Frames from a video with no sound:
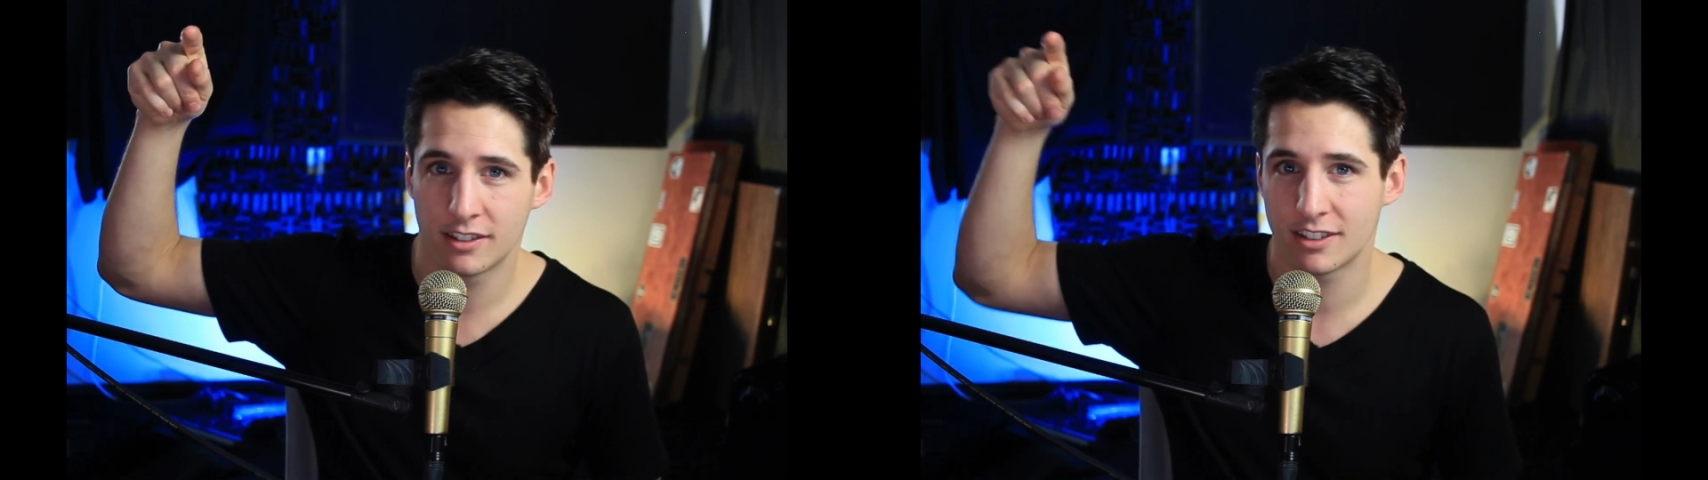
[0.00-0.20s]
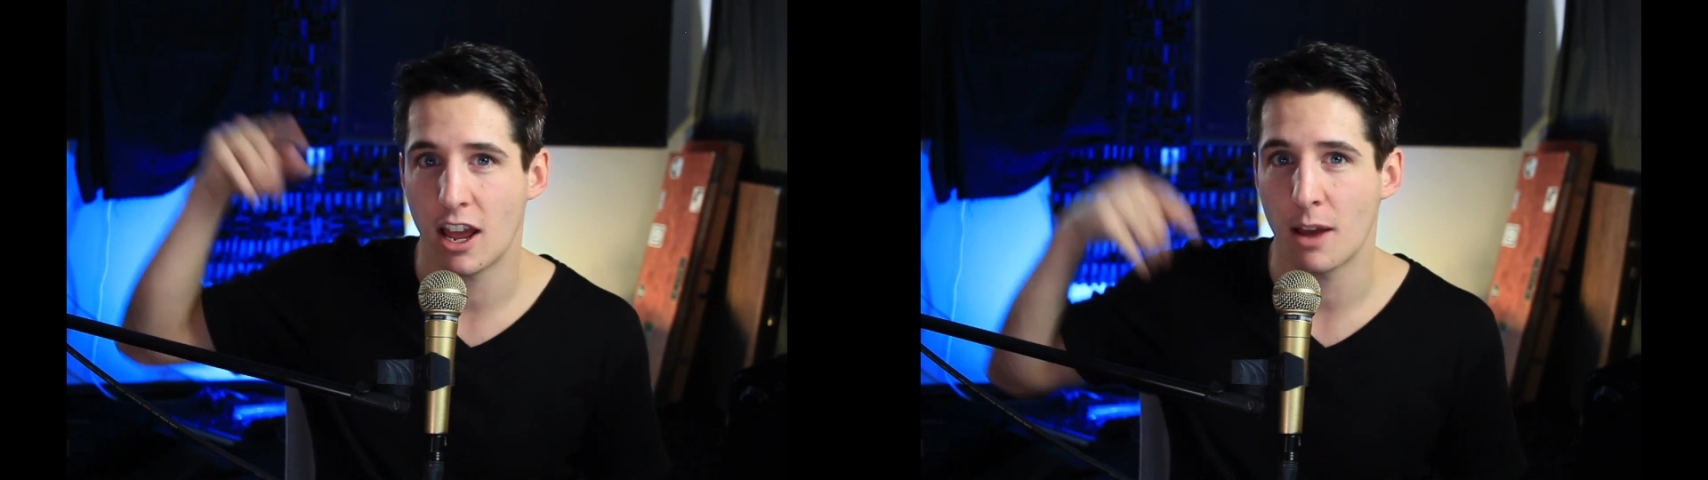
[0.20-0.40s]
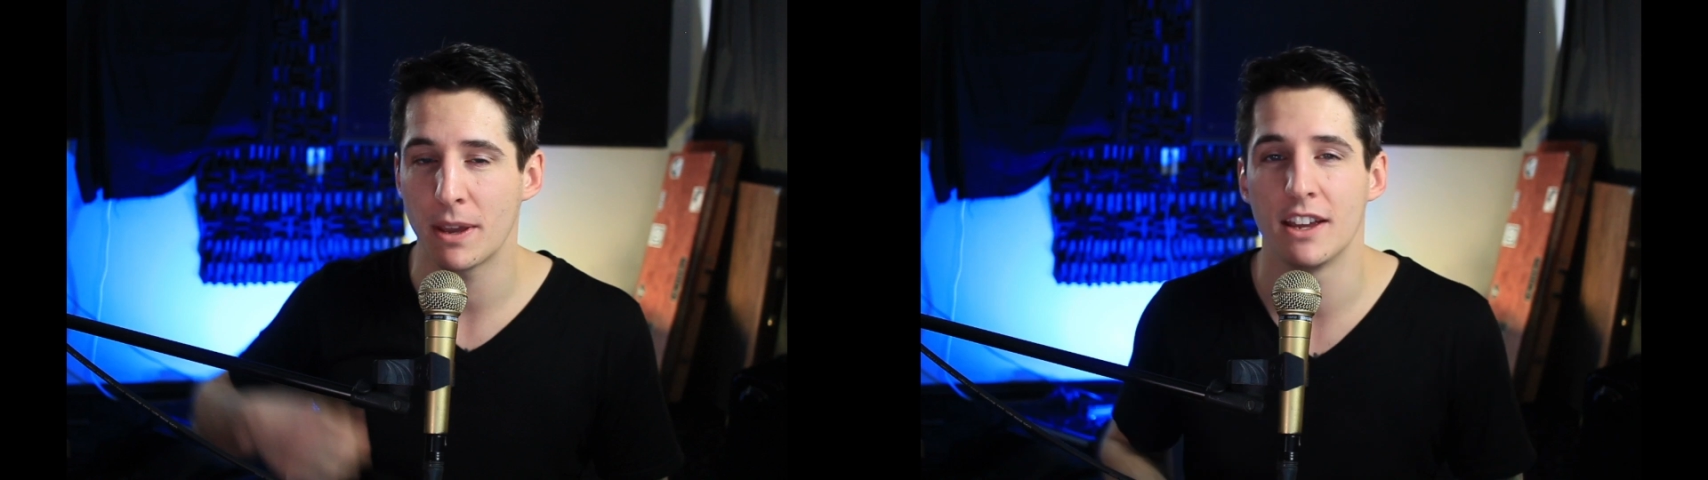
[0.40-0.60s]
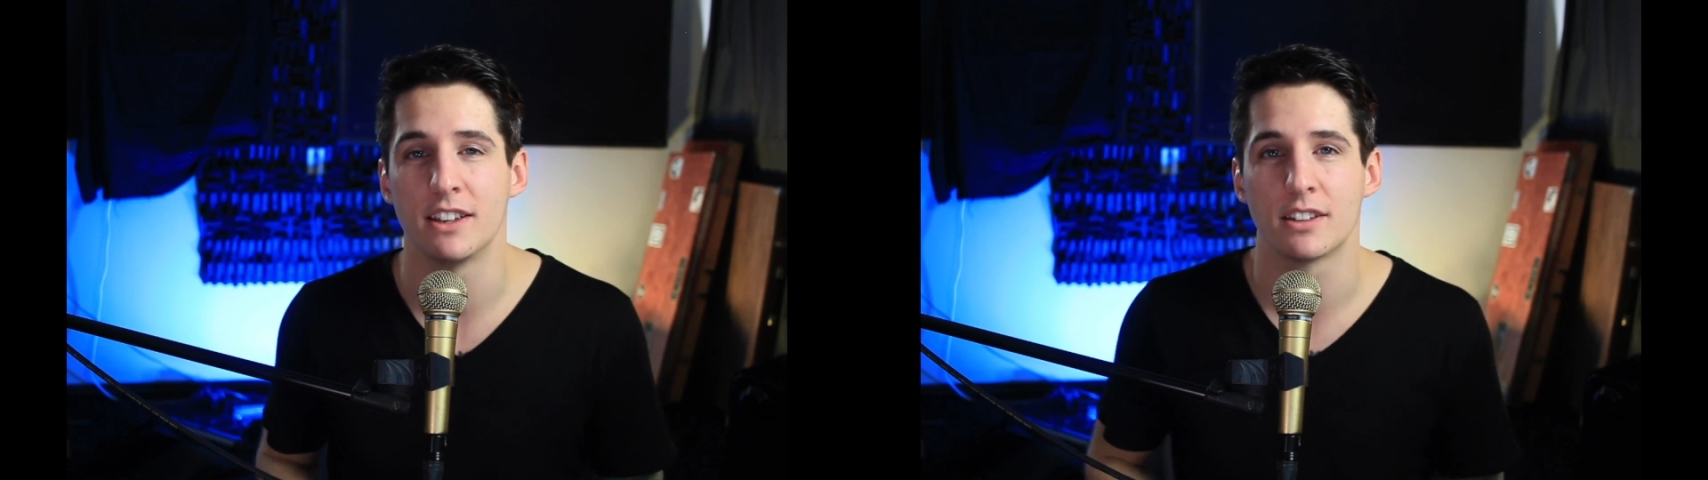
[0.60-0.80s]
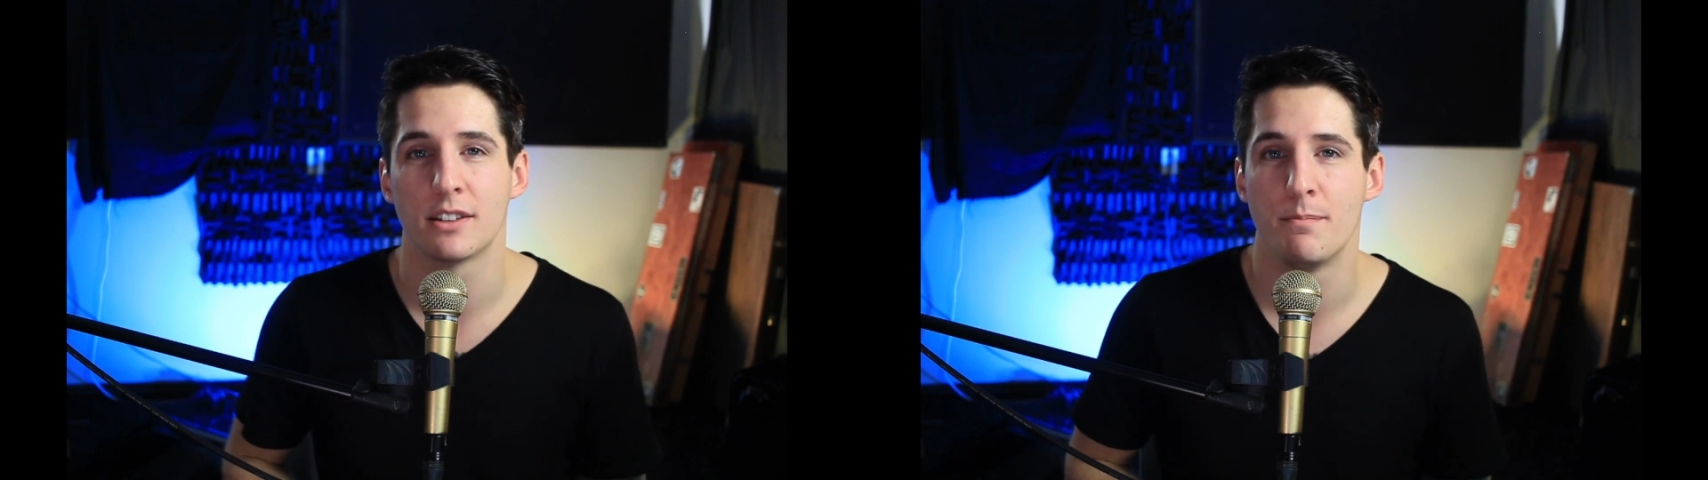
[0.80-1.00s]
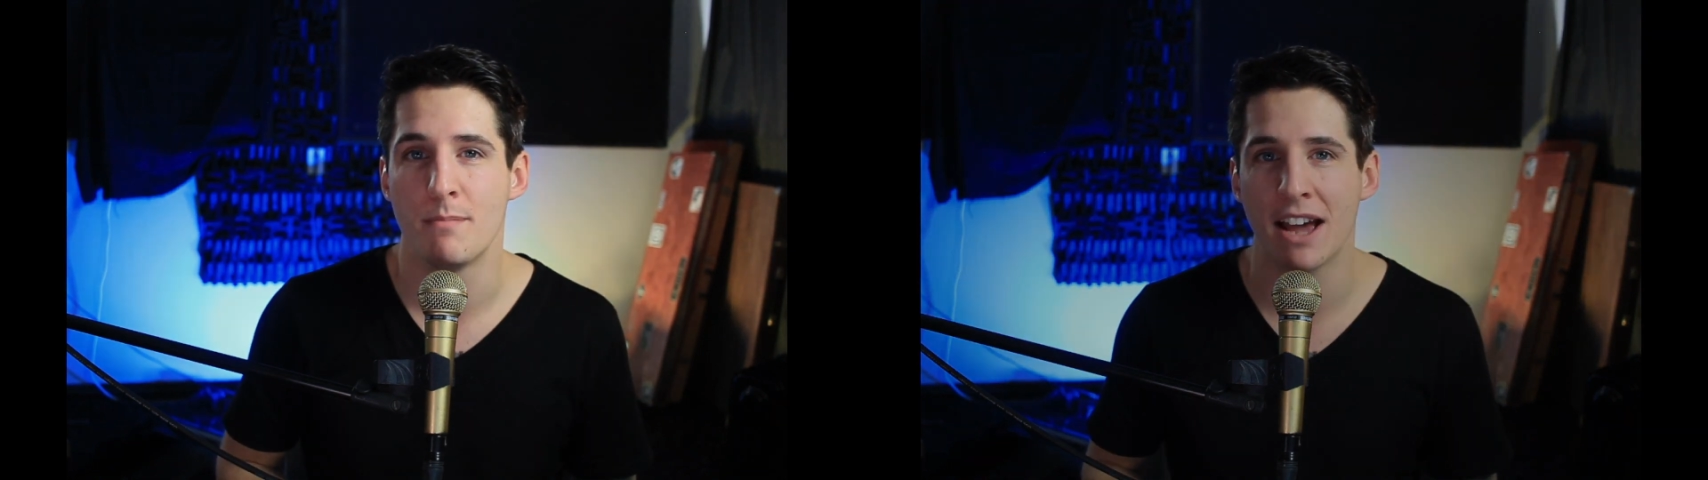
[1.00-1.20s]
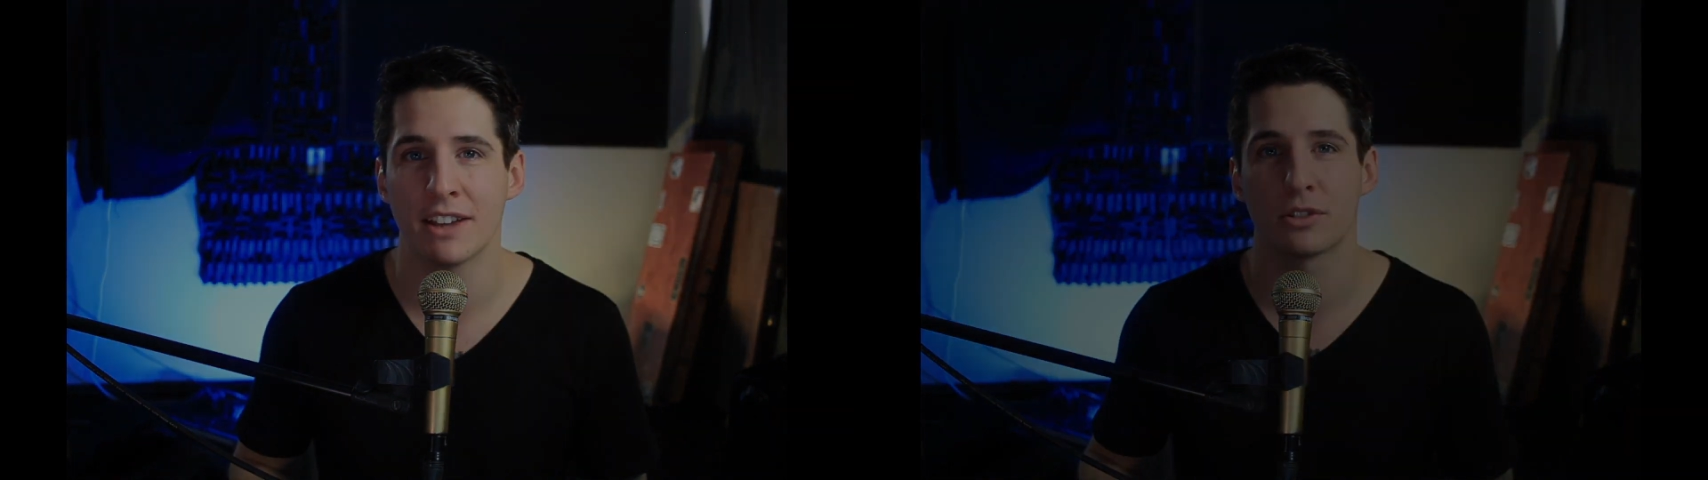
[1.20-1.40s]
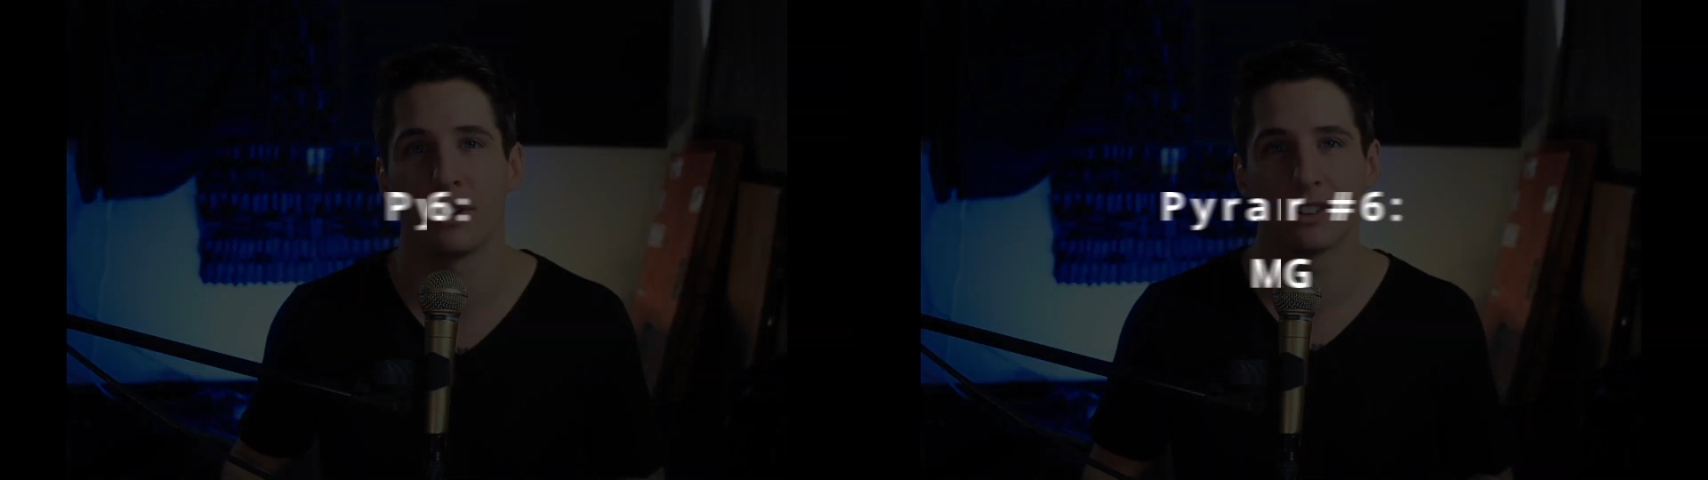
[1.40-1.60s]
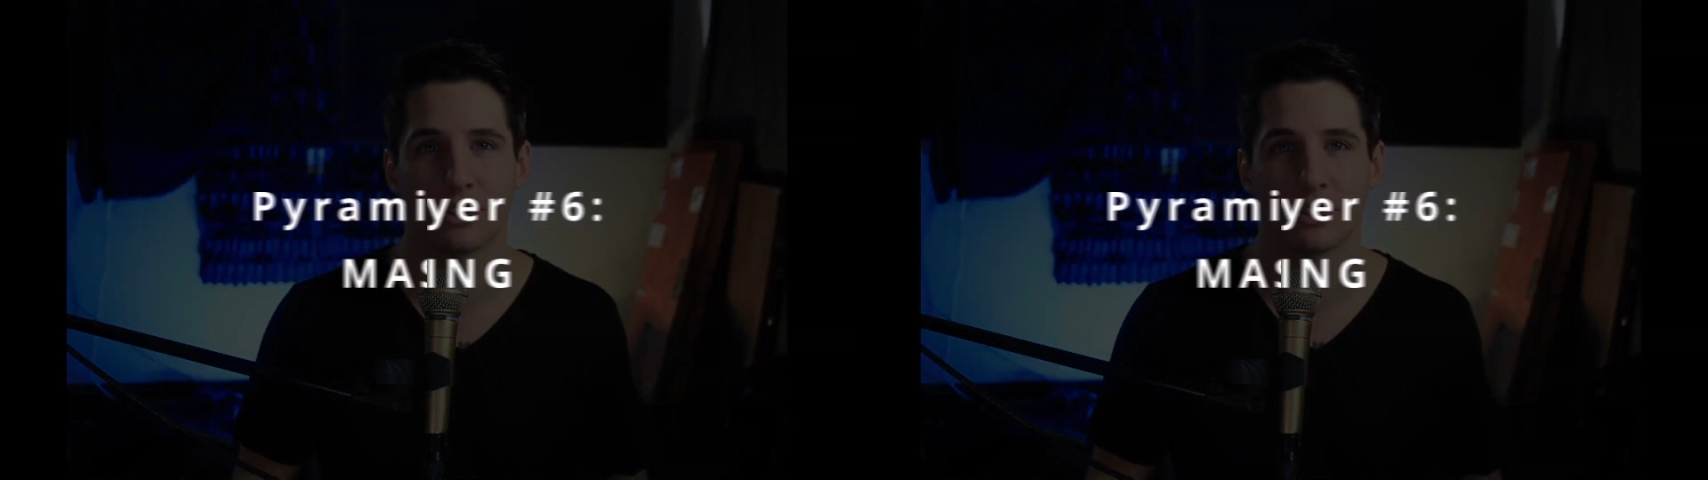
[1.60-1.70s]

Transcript: step is mastering.